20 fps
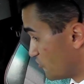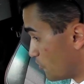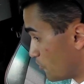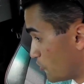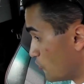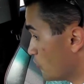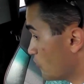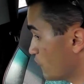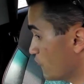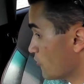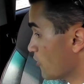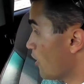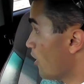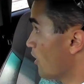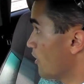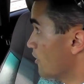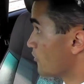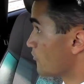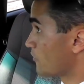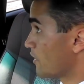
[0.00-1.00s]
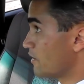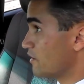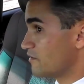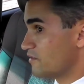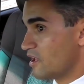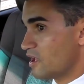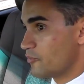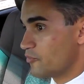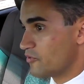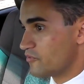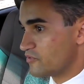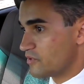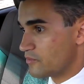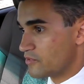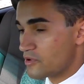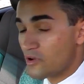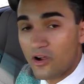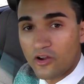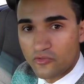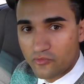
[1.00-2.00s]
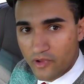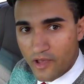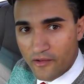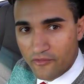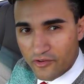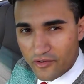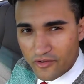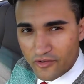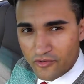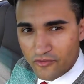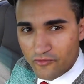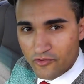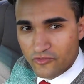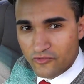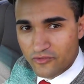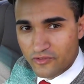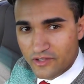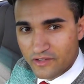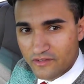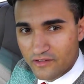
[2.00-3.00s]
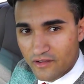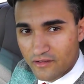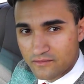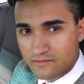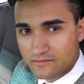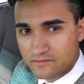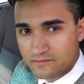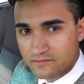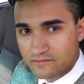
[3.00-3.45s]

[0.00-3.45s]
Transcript: is a beautiful car, a great example of some of the cars we have here at Universal Nissan.